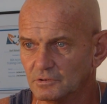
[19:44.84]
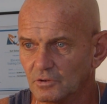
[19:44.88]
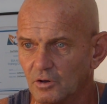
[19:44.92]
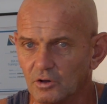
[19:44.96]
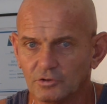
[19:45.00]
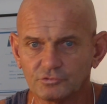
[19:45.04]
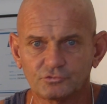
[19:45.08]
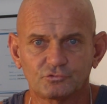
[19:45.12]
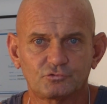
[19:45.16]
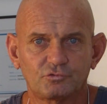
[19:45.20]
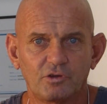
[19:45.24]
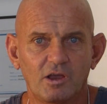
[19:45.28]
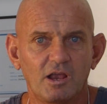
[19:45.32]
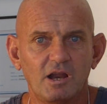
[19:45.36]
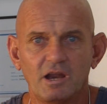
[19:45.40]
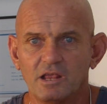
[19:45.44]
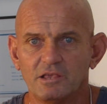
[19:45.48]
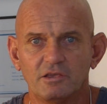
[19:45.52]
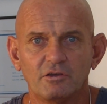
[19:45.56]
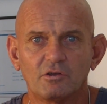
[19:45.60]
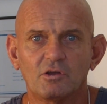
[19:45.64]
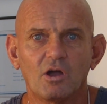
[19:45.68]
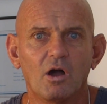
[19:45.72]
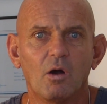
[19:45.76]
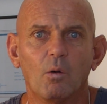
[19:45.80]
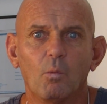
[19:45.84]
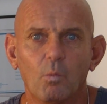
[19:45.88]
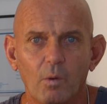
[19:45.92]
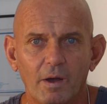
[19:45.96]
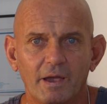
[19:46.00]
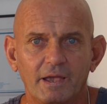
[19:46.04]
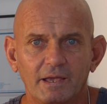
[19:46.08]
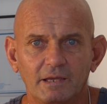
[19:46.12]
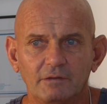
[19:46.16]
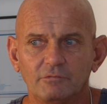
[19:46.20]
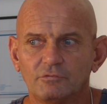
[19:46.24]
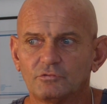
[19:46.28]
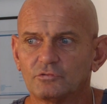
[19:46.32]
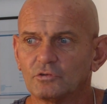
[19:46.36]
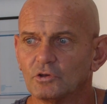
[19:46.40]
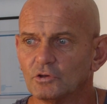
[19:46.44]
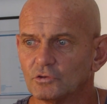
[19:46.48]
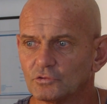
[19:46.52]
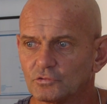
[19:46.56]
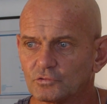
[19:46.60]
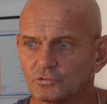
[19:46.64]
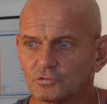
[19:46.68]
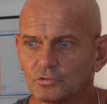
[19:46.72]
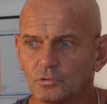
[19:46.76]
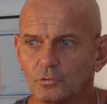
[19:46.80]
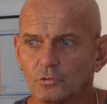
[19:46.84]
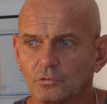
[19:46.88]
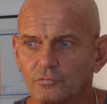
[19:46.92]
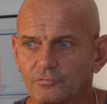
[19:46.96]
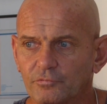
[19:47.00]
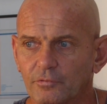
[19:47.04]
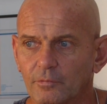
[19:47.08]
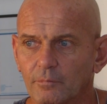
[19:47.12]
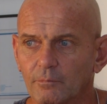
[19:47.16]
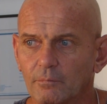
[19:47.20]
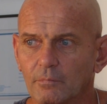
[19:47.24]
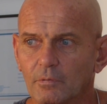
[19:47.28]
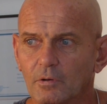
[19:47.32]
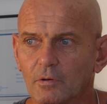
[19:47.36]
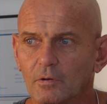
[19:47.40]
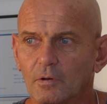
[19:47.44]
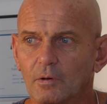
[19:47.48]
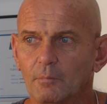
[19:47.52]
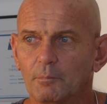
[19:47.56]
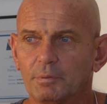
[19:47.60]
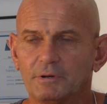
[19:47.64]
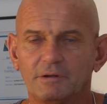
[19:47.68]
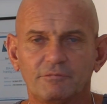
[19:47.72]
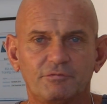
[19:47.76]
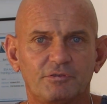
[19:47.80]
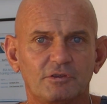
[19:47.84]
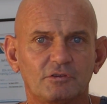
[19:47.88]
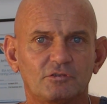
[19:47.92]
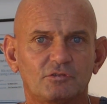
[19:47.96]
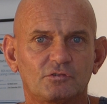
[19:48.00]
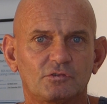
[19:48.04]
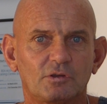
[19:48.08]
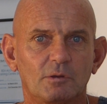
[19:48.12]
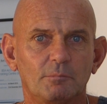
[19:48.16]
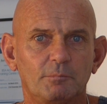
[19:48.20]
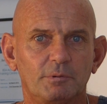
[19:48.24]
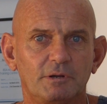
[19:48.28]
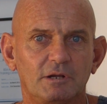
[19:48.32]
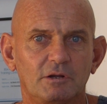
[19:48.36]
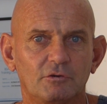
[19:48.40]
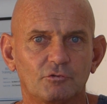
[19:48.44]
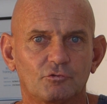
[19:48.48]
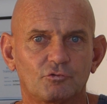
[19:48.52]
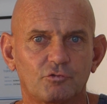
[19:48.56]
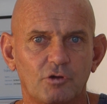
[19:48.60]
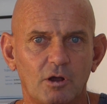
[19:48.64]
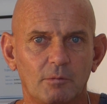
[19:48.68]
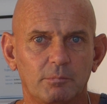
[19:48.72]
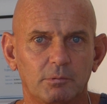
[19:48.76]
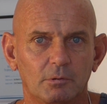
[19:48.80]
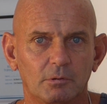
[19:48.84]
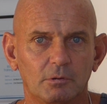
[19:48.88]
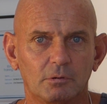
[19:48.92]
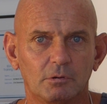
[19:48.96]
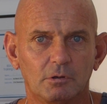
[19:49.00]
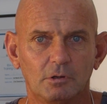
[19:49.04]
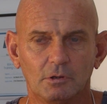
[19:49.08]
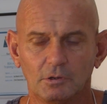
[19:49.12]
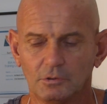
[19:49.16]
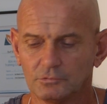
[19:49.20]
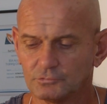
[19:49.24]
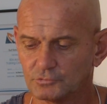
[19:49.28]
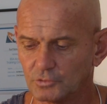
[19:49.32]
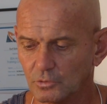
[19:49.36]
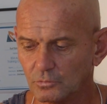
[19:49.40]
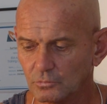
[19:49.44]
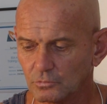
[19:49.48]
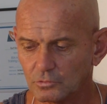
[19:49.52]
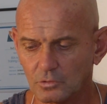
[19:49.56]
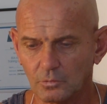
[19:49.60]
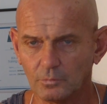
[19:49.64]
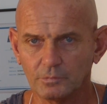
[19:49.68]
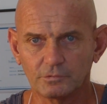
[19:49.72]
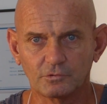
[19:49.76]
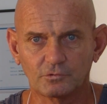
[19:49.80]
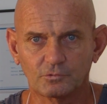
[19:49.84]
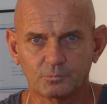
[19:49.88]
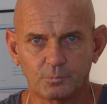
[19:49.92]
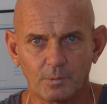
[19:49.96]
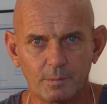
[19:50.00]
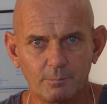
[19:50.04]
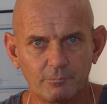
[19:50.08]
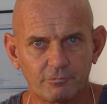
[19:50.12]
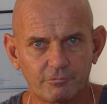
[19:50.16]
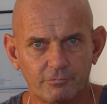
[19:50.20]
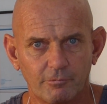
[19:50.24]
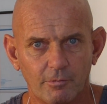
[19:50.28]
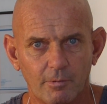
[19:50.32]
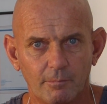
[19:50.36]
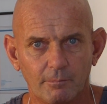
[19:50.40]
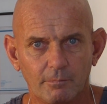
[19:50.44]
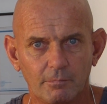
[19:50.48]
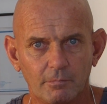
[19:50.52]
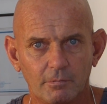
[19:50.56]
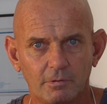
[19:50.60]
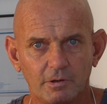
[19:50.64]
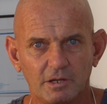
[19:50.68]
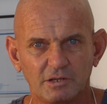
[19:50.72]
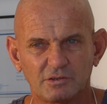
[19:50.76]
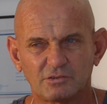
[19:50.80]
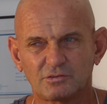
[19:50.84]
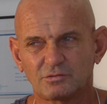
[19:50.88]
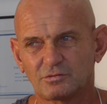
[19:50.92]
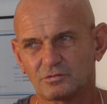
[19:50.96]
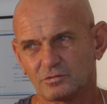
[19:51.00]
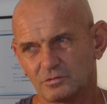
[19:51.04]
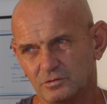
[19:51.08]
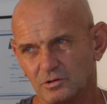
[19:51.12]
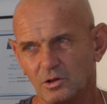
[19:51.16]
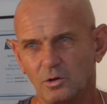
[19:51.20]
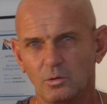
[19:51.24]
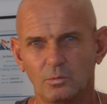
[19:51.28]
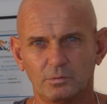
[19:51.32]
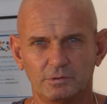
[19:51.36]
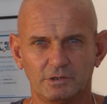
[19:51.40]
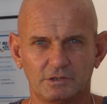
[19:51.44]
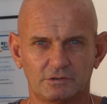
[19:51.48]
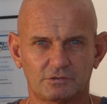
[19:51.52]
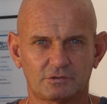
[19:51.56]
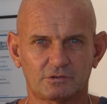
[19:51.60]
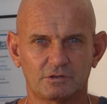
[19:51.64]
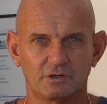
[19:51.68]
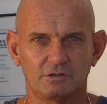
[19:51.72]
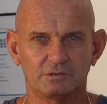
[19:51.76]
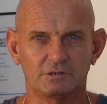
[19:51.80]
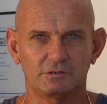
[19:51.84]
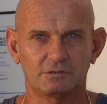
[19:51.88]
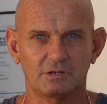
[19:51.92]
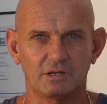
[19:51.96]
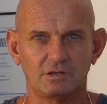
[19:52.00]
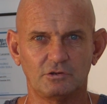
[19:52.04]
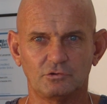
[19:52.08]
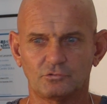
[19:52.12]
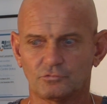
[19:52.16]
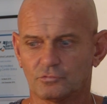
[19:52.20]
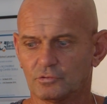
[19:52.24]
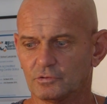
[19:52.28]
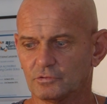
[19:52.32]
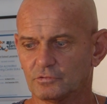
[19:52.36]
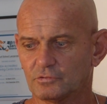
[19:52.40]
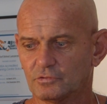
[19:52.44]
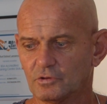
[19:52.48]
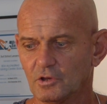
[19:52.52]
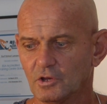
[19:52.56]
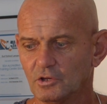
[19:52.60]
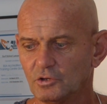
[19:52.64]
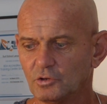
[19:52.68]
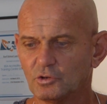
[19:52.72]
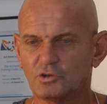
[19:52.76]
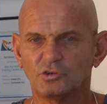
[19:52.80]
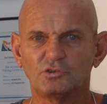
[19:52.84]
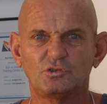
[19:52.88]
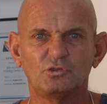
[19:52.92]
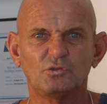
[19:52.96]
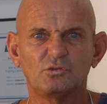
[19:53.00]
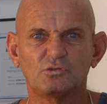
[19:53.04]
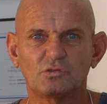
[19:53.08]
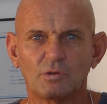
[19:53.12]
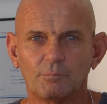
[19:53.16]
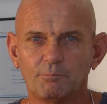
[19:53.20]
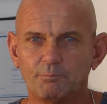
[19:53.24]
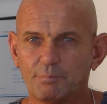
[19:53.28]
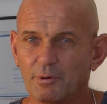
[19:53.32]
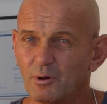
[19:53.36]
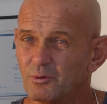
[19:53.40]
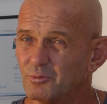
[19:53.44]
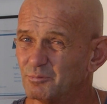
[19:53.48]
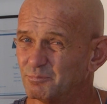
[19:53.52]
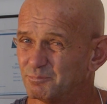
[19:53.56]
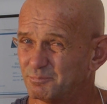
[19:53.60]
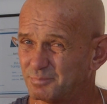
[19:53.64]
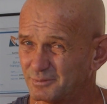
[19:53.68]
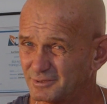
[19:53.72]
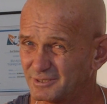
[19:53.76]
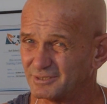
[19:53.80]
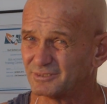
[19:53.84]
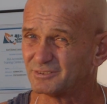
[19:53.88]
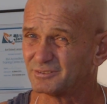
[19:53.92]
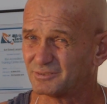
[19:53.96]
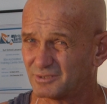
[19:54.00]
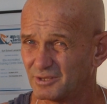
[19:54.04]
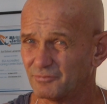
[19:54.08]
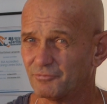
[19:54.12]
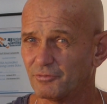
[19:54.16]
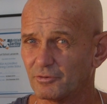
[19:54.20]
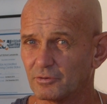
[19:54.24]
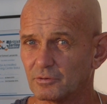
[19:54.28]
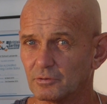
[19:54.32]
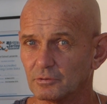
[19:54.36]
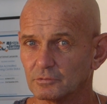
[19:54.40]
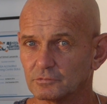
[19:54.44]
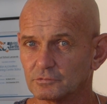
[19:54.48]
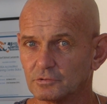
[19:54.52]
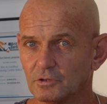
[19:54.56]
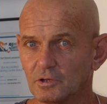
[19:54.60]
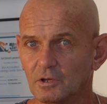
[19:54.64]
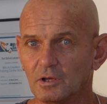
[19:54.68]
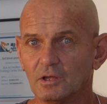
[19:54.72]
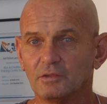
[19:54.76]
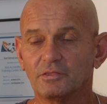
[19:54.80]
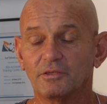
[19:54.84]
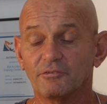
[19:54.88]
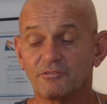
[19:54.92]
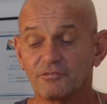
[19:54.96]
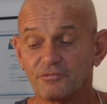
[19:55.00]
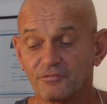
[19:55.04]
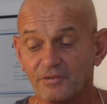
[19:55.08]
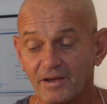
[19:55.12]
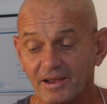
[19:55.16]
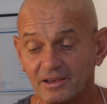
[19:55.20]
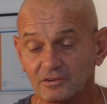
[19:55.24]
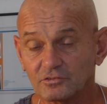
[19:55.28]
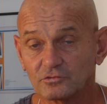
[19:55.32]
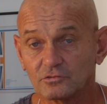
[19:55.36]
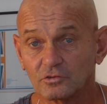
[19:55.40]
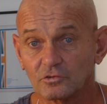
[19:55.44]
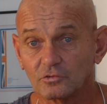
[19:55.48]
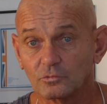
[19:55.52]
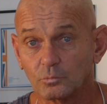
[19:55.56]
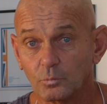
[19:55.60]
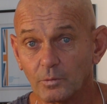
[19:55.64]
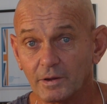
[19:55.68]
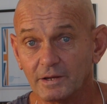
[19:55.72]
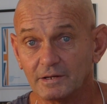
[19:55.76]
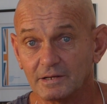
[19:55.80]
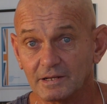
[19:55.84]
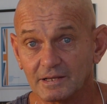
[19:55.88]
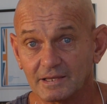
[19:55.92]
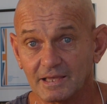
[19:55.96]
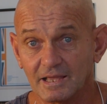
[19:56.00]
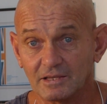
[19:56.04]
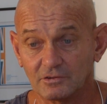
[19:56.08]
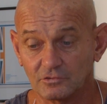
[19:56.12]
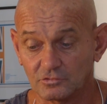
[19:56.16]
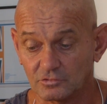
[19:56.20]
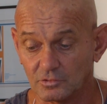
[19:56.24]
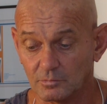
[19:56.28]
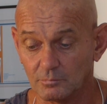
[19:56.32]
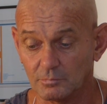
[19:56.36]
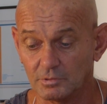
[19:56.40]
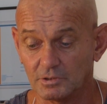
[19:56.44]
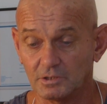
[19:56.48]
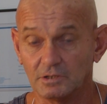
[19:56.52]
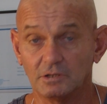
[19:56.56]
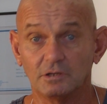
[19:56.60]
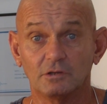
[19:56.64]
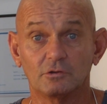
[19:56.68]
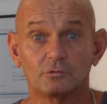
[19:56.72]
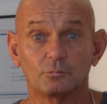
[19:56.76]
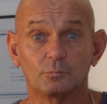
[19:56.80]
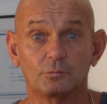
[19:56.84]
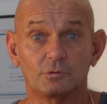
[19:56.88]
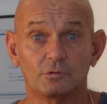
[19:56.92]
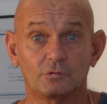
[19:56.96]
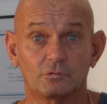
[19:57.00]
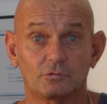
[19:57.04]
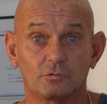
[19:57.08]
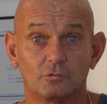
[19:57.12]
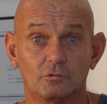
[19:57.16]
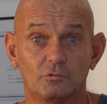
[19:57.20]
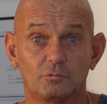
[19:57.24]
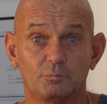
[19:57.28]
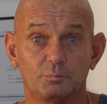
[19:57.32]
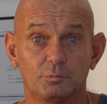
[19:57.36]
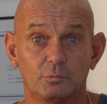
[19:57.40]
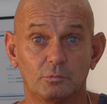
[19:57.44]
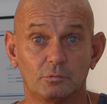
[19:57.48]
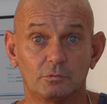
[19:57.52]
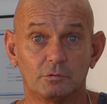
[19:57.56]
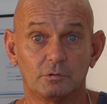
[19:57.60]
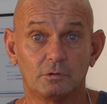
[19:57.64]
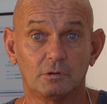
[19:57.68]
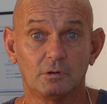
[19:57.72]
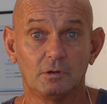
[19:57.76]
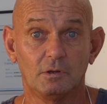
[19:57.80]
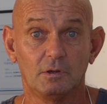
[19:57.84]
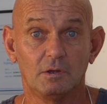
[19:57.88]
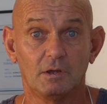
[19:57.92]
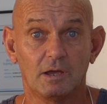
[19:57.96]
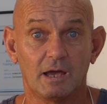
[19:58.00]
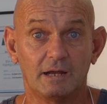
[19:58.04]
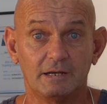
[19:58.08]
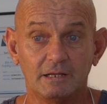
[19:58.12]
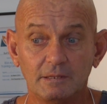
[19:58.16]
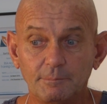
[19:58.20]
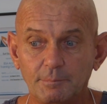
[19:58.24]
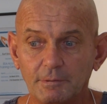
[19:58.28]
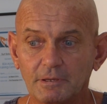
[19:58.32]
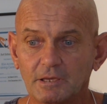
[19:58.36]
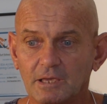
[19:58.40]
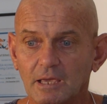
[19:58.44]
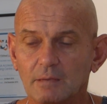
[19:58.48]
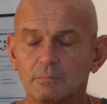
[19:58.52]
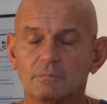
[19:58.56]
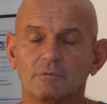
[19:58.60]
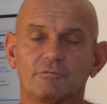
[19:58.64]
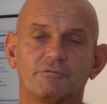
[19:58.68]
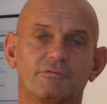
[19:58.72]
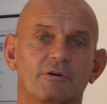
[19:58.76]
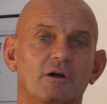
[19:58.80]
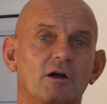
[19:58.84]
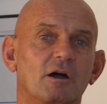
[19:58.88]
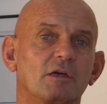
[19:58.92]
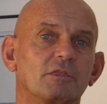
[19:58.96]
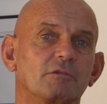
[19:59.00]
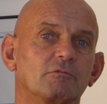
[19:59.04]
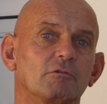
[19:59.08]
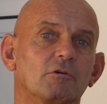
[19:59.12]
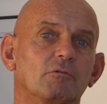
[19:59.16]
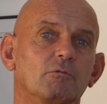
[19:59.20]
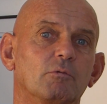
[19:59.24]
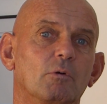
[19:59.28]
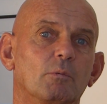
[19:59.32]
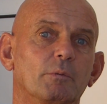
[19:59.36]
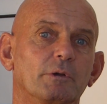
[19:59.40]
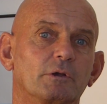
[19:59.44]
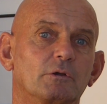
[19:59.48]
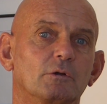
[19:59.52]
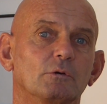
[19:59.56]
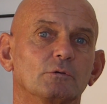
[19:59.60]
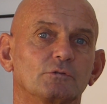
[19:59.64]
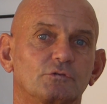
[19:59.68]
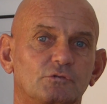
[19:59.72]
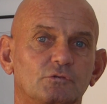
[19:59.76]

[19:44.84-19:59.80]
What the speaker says: Australia, you got waves, surf them, but if there's somebody in trouble, Don't go and swim for them. It's slow and it's kind of dangerous. You could use a boat, but it's difficult. The fastest way to get somebody is with a surfboard. And he became the father of what we call